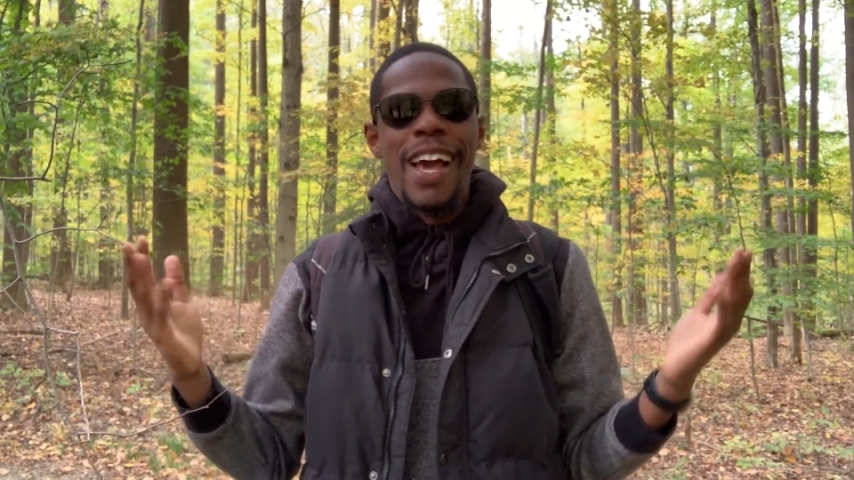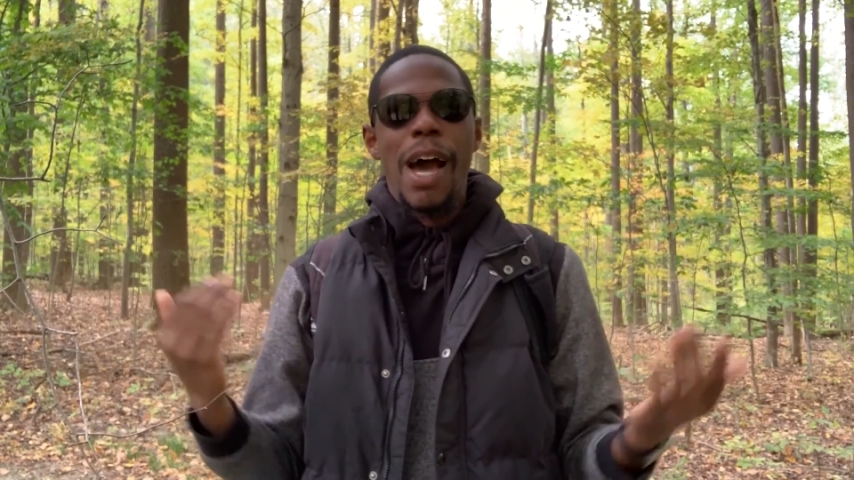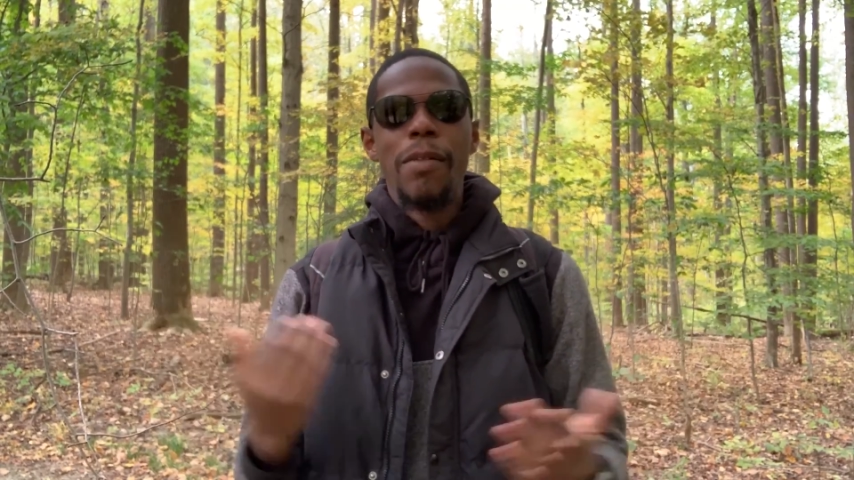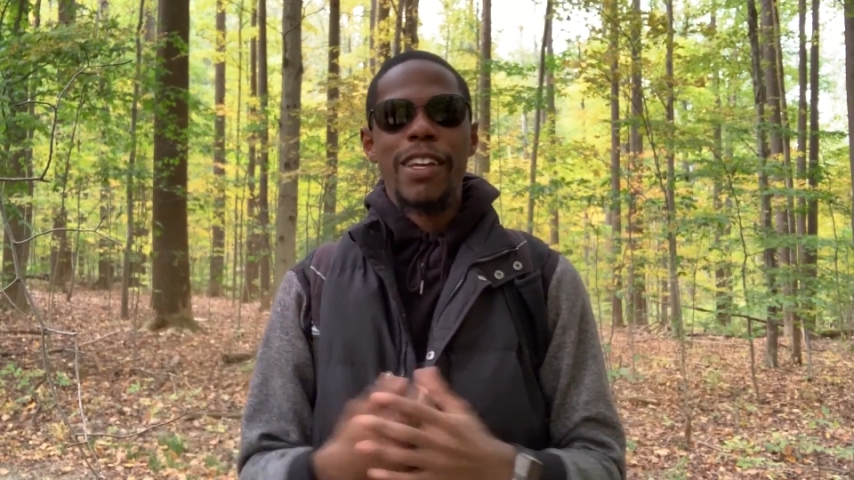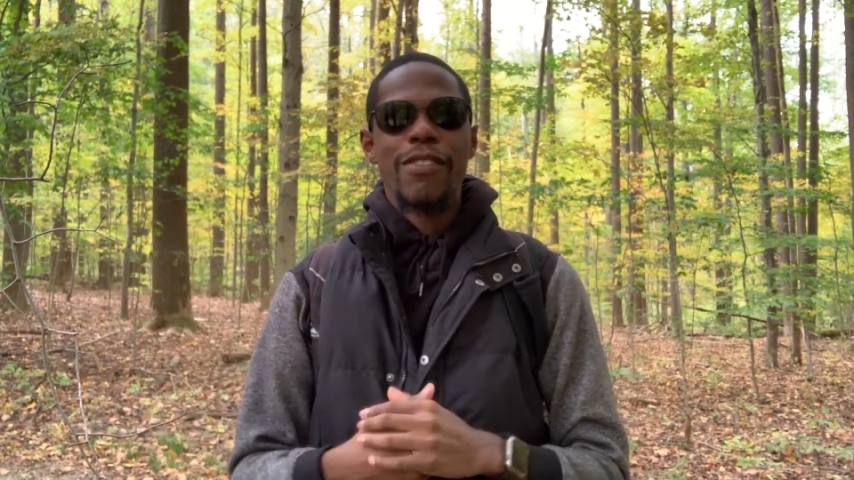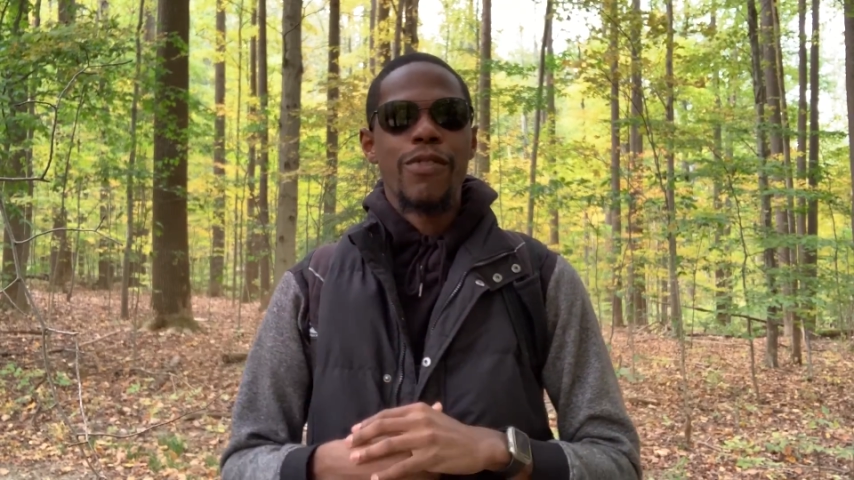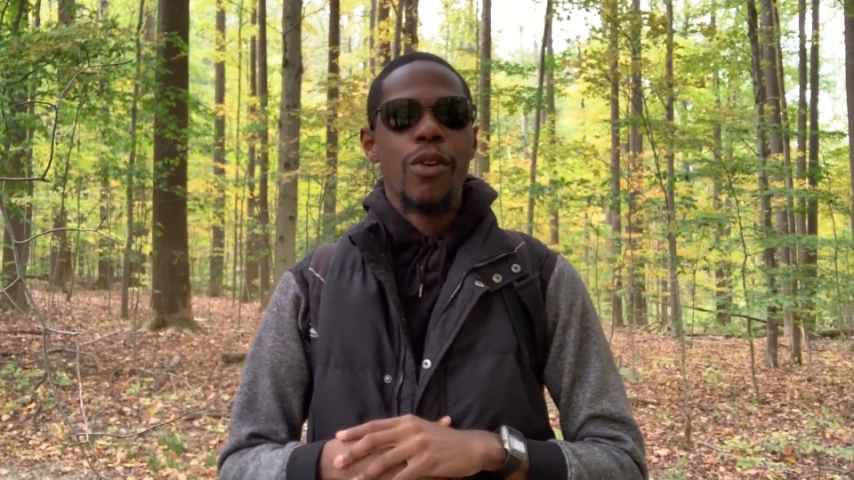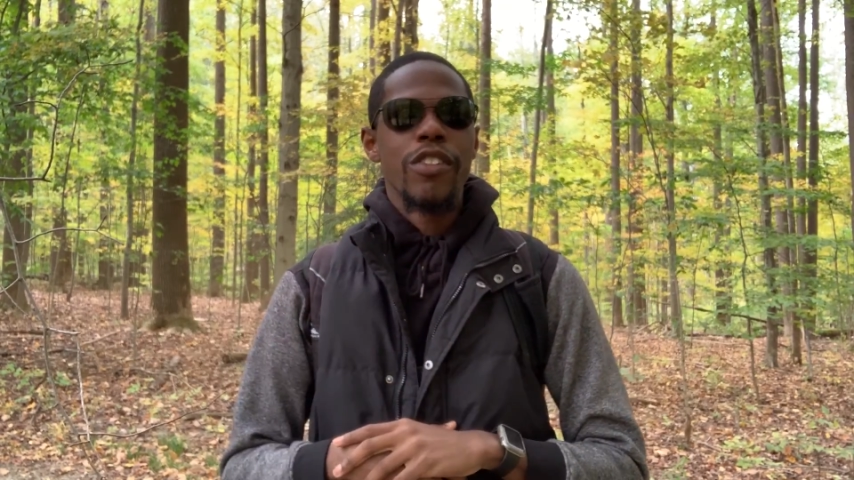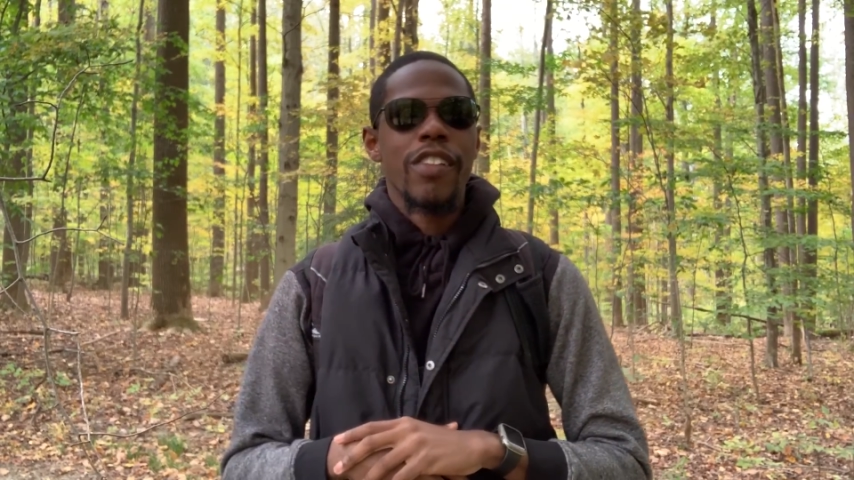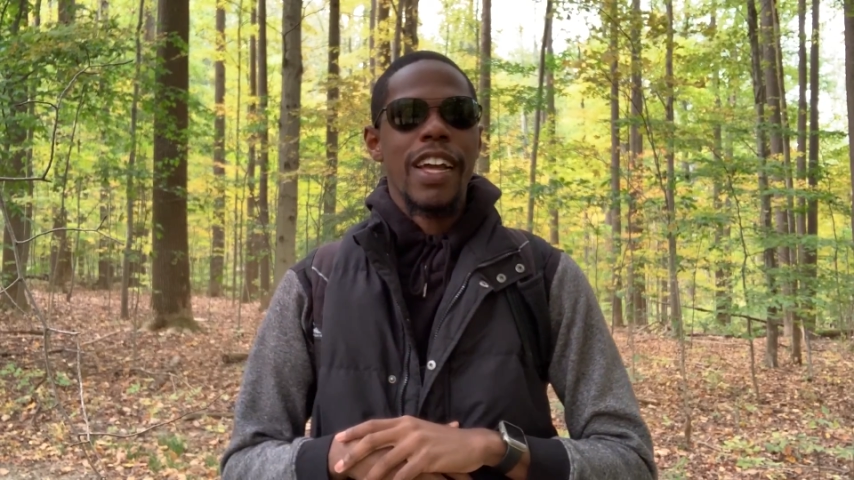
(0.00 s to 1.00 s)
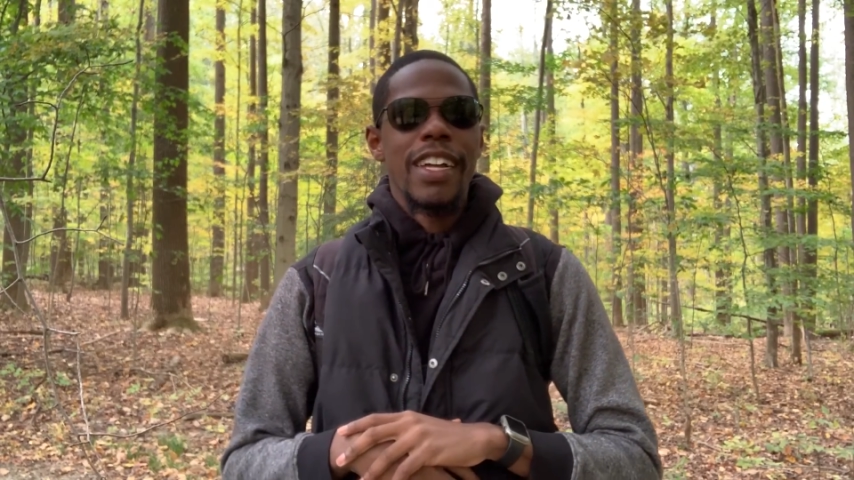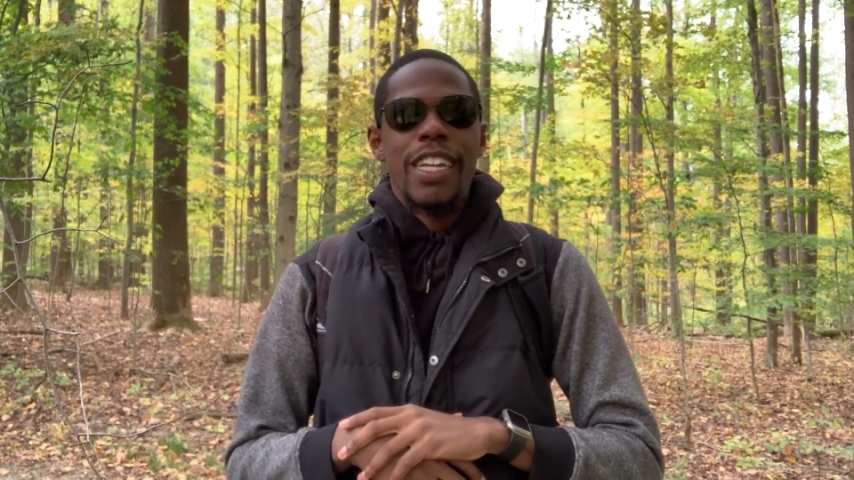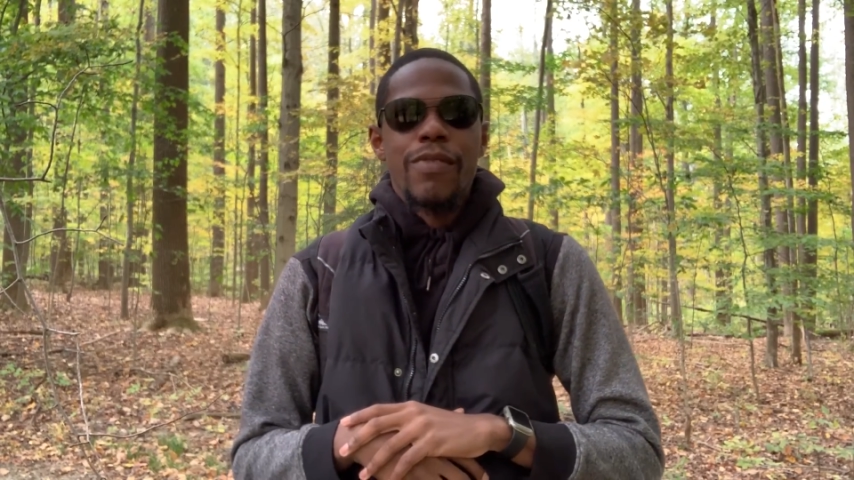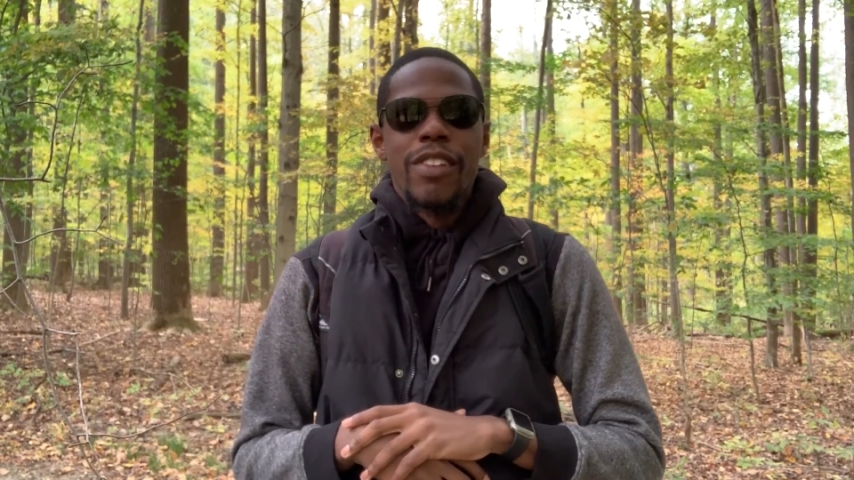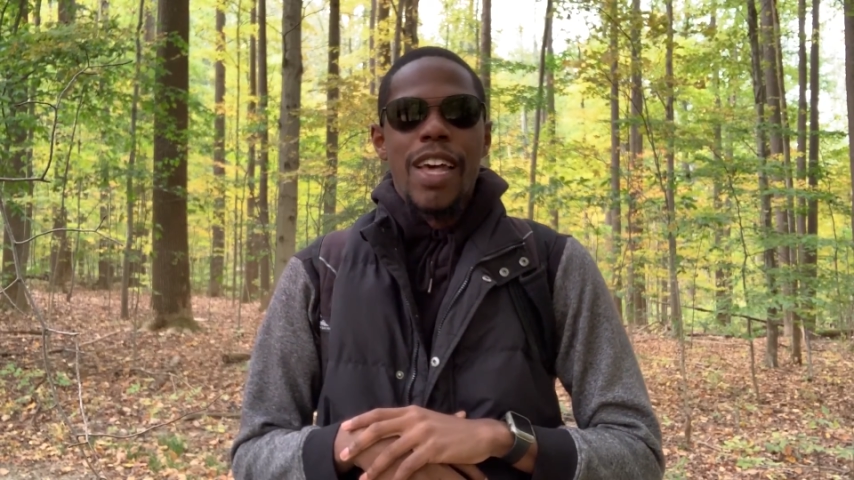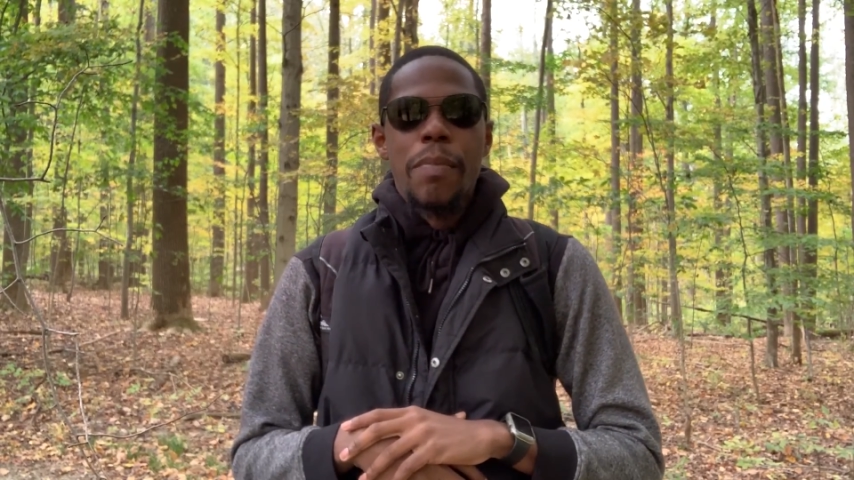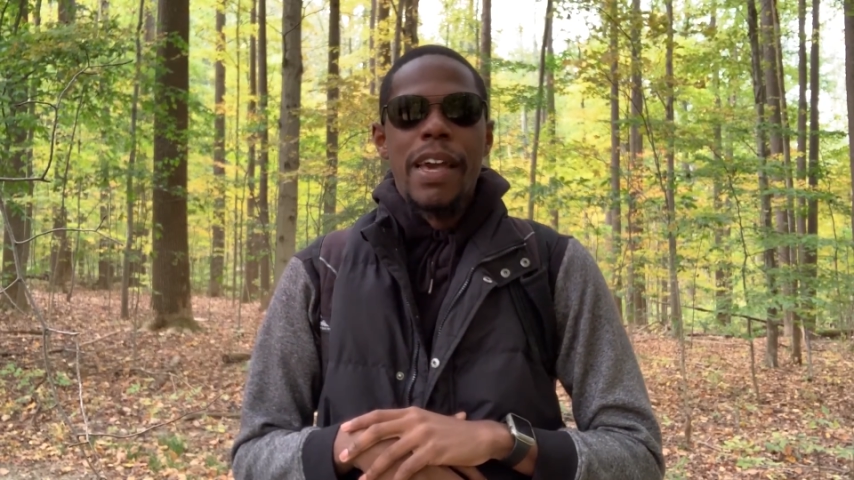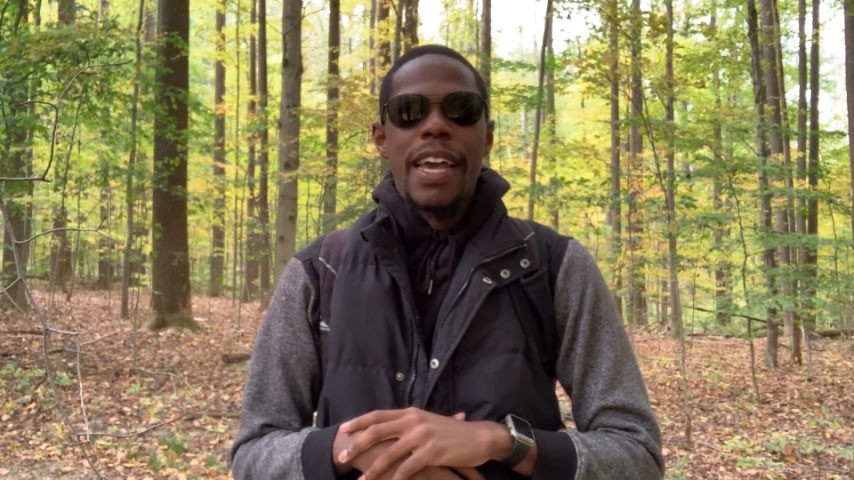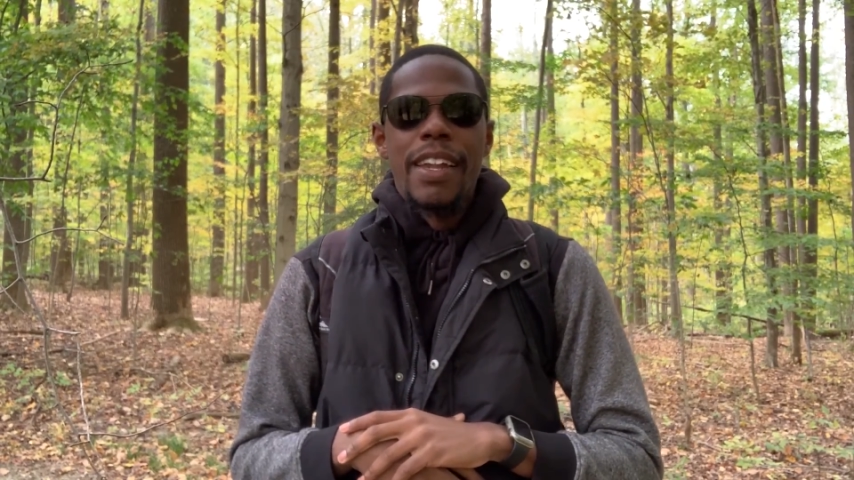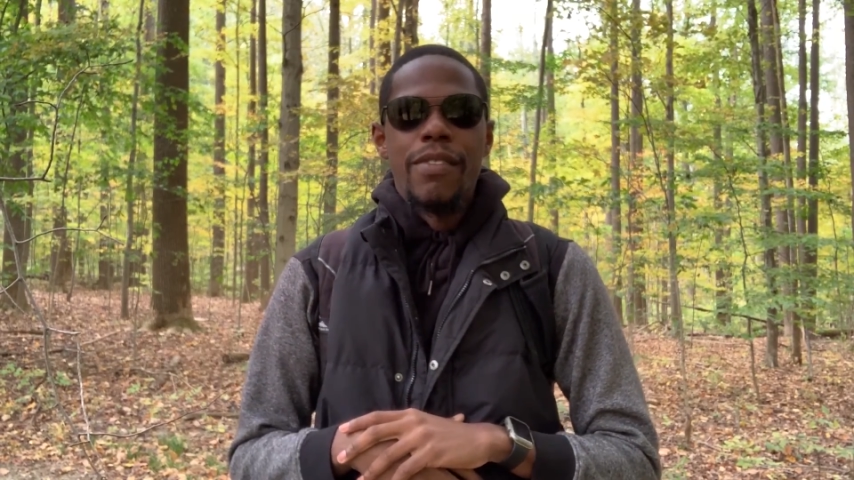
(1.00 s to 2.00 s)
I'm looking forward to like a different type
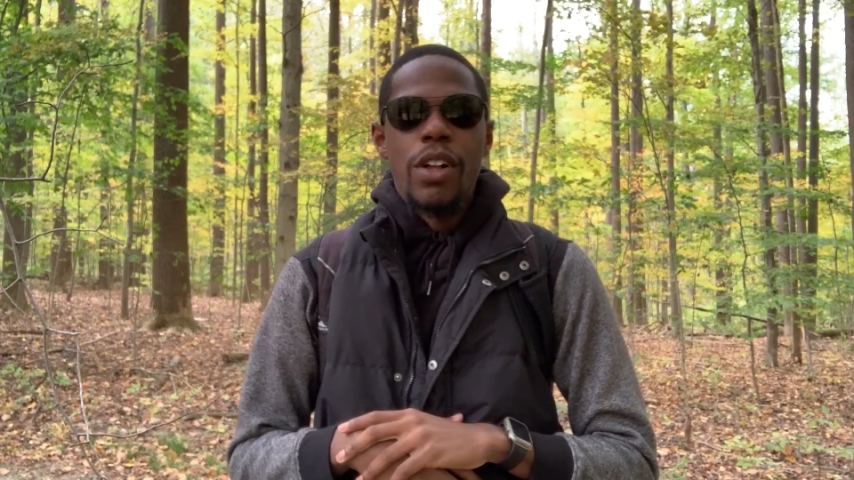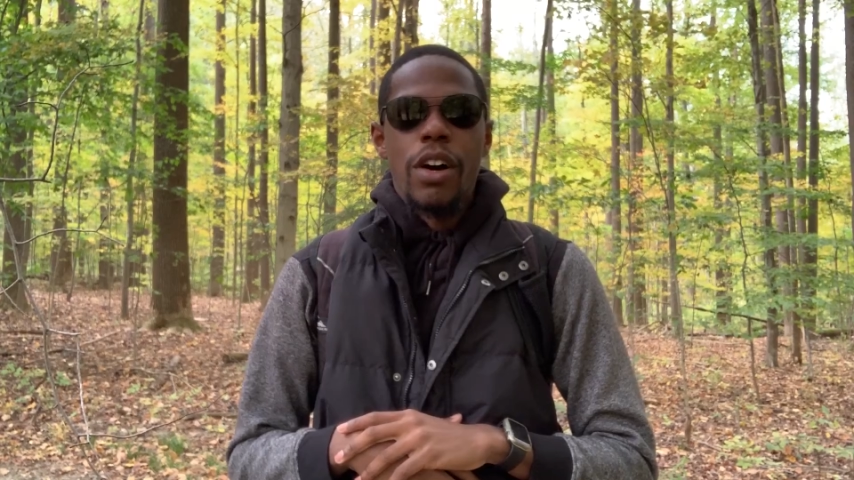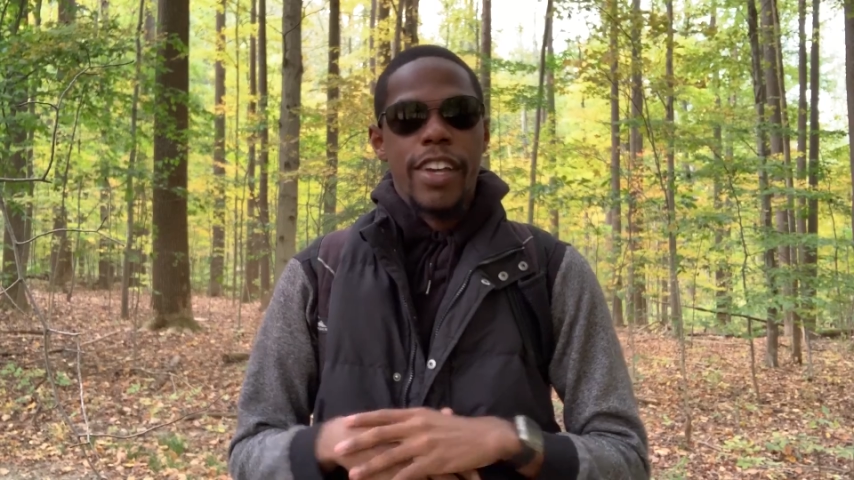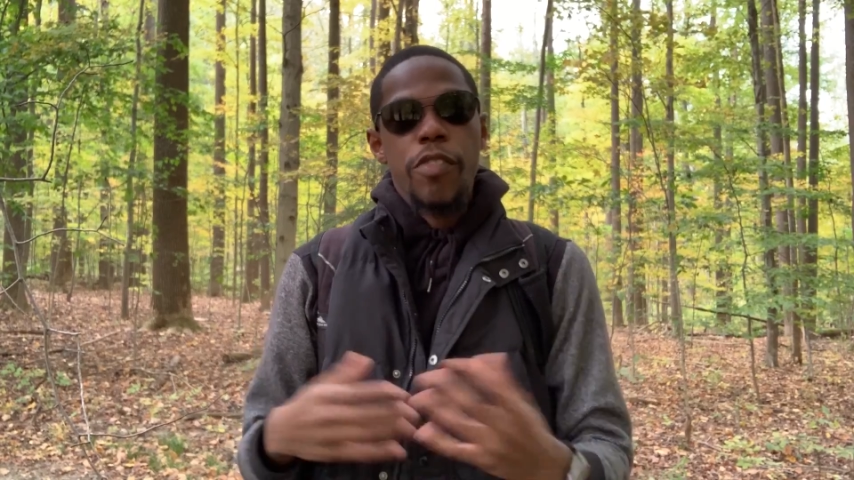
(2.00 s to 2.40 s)
of edited vlog.